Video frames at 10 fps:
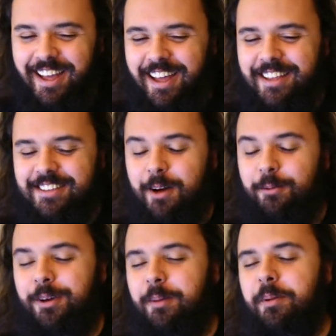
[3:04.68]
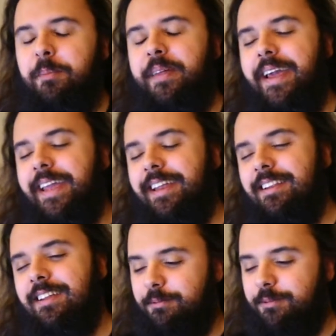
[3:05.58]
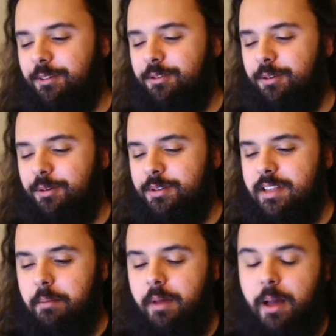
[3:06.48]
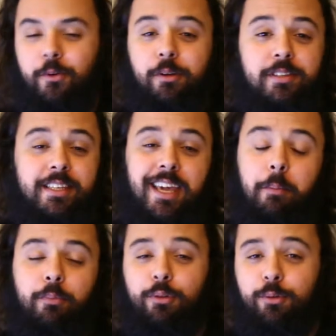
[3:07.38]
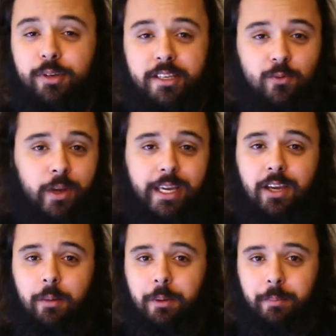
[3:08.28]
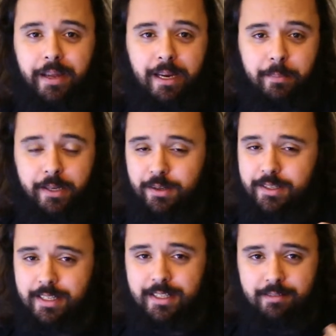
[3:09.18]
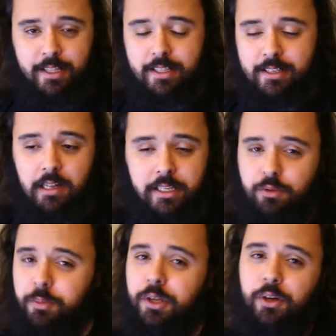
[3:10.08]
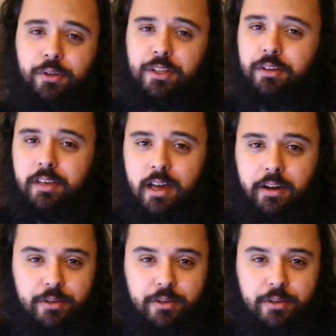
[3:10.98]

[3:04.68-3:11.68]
so I woke up in pain. Of course, I'm gonna skip through this waking up in pain because it's starting to be the constant now.